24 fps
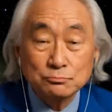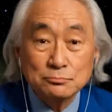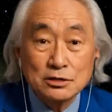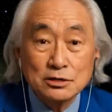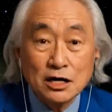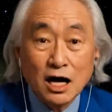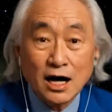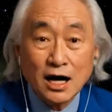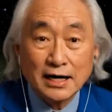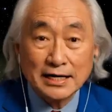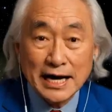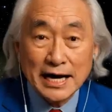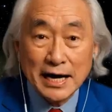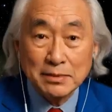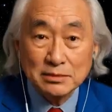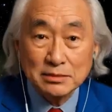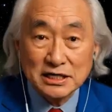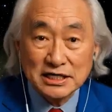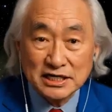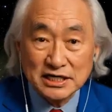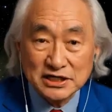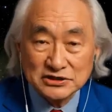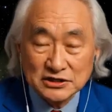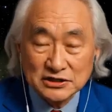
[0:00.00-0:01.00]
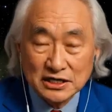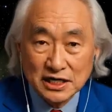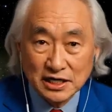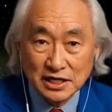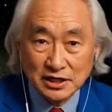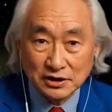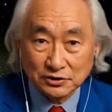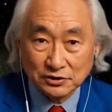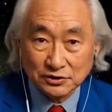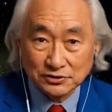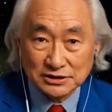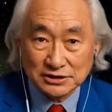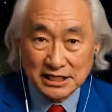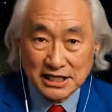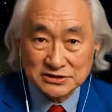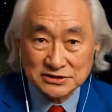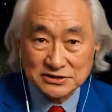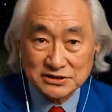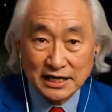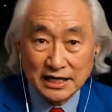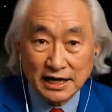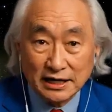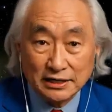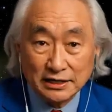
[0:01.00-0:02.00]
because we are all trapped by its
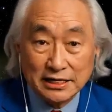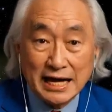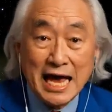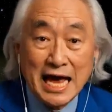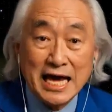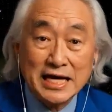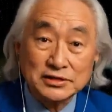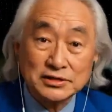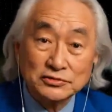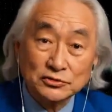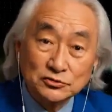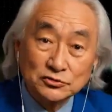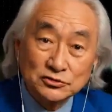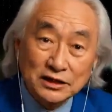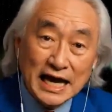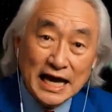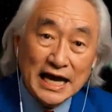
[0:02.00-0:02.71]
force of gravity.